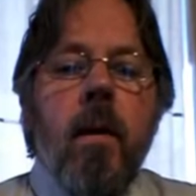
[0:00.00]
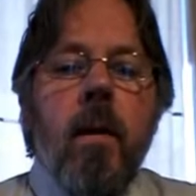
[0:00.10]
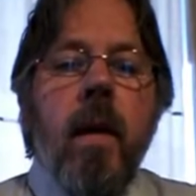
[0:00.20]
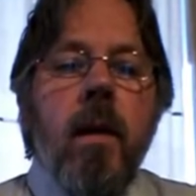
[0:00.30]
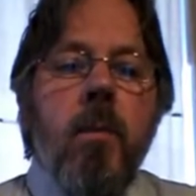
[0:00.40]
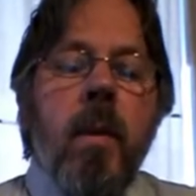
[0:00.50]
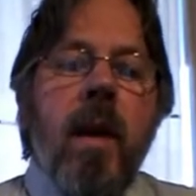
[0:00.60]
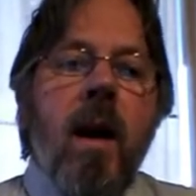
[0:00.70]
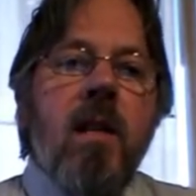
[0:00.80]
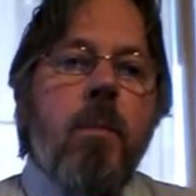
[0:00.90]
yes, but
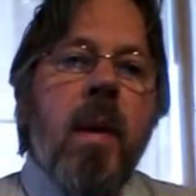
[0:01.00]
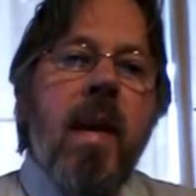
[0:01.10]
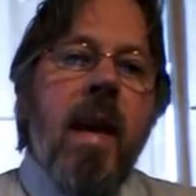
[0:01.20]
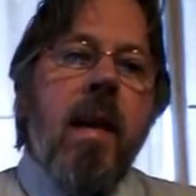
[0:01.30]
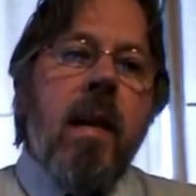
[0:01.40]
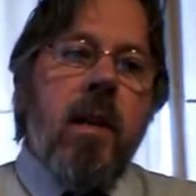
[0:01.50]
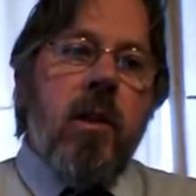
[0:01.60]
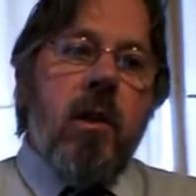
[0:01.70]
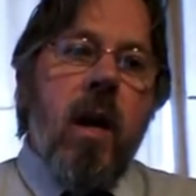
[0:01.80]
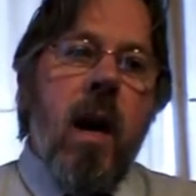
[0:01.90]
I speak
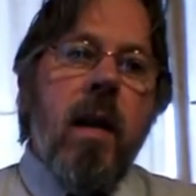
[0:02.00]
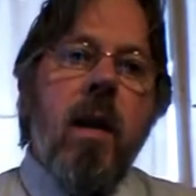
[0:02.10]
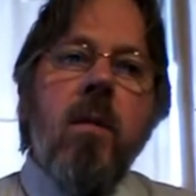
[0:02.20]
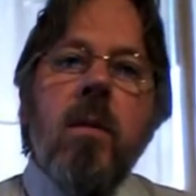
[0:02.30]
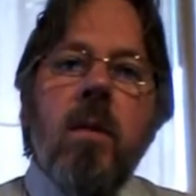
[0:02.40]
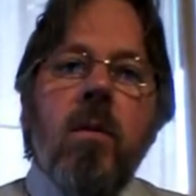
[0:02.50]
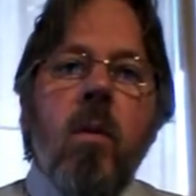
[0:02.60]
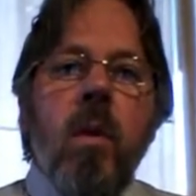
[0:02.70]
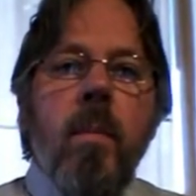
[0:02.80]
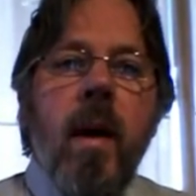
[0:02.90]
English. I don't
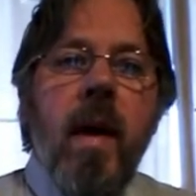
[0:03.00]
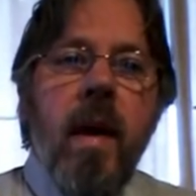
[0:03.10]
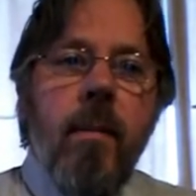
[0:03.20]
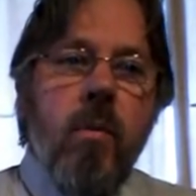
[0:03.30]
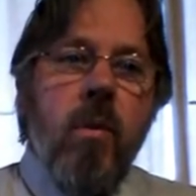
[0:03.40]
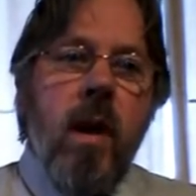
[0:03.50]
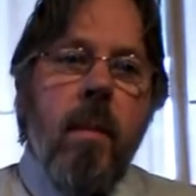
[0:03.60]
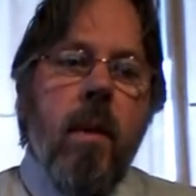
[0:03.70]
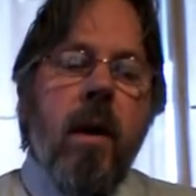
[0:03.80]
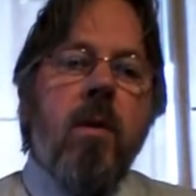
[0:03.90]
call him by Hebrew
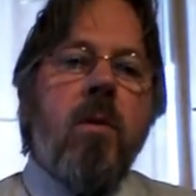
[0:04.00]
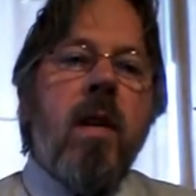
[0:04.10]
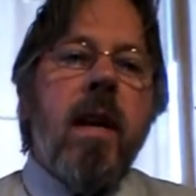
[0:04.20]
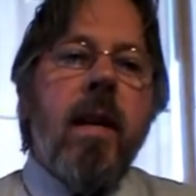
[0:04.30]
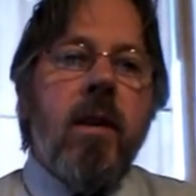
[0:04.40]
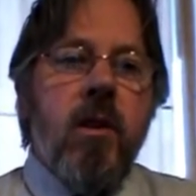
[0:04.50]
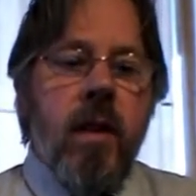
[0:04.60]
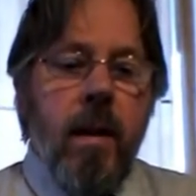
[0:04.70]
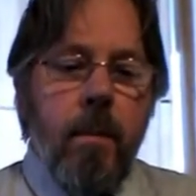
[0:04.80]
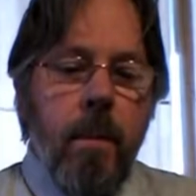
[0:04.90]
name. I use an English
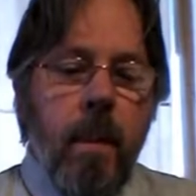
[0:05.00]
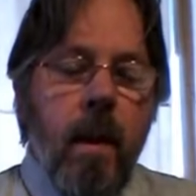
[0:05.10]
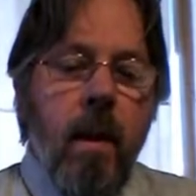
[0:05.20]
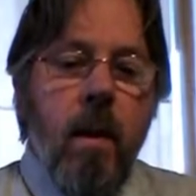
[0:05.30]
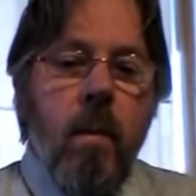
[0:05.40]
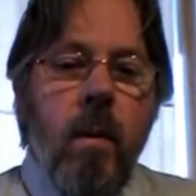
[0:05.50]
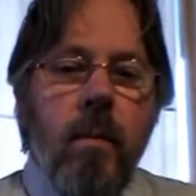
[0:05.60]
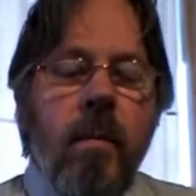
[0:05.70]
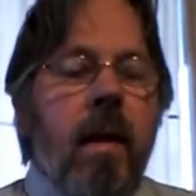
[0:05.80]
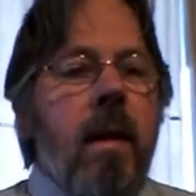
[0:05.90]
name.
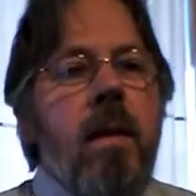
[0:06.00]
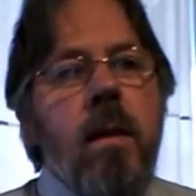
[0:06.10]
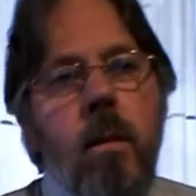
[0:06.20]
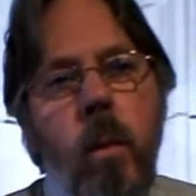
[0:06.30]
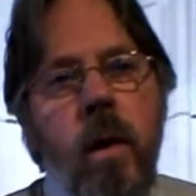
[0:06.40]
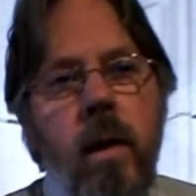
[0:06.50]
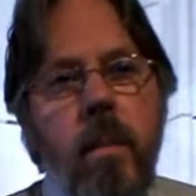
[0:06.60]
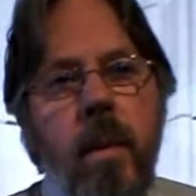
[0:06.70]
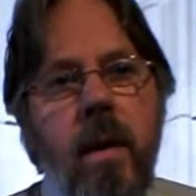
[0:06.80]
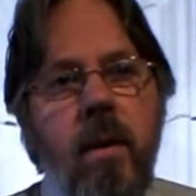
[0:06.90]
Well, that doesn't
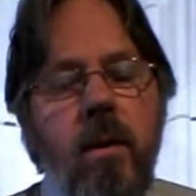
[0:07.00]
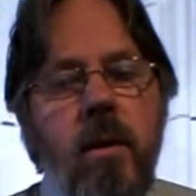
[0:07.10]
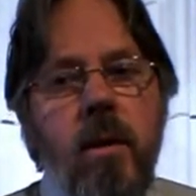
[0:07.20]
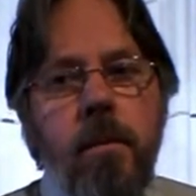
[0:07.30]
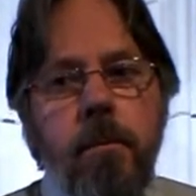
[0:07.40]
work because